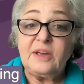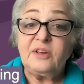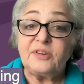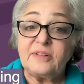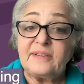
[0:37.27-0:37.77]

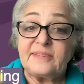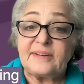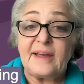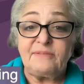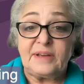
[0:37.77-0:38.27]
So let's
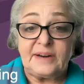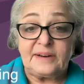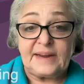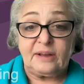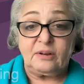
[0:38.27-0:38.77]
dive in and
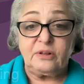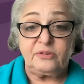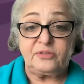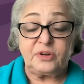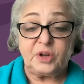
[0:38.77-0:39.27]
take a
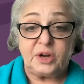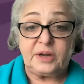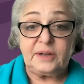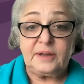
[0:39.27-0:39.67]
closer look.